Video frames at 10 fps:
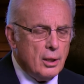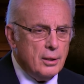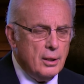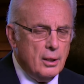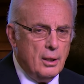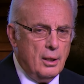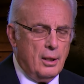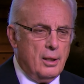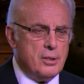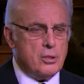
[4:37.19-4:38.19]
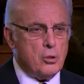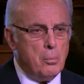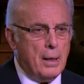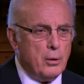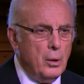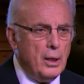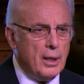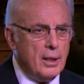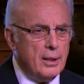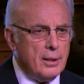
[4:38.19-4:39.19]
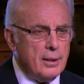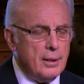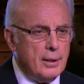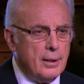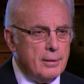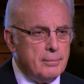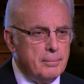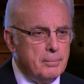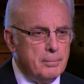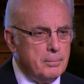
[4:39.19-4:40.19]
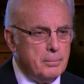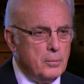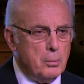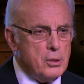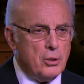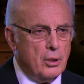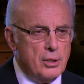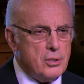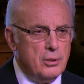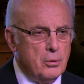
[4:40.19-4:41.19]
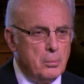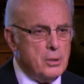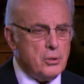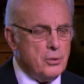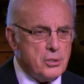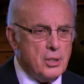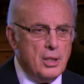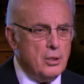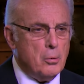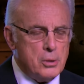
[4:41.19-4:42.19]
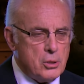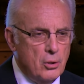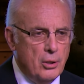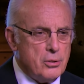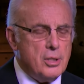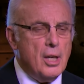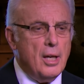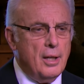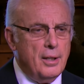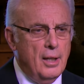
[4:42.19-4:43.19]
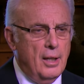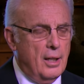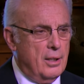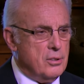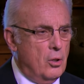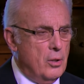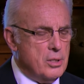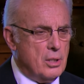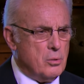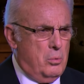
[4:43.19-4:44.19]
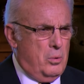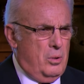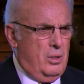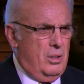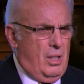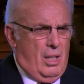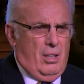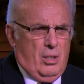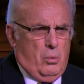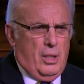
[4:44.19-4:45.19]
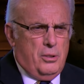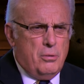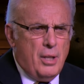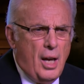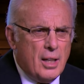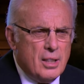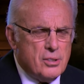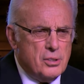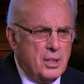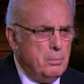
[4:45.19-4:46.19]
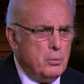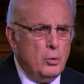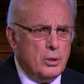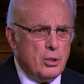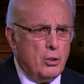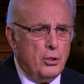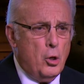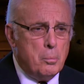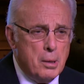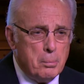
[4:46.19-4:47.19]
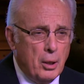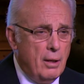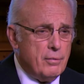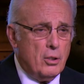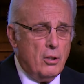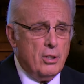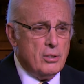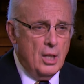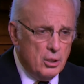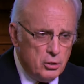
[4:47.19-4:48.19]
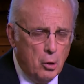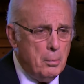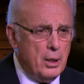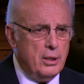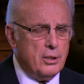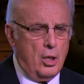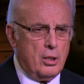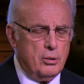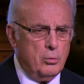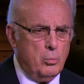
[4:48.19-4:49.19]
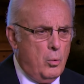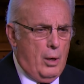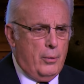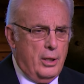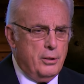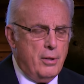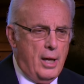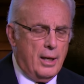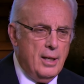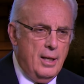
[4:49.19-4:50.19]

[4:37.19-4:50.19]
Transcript: And, and he says, Oh, by the way, uh, nobody's going to listen, nobody's going to see, nobody's going to understand. And so he says, Well, how long would I do that? And he says, "You Keep doing it till there are no people left, till there's nobody to talk to. Well, why would I do that?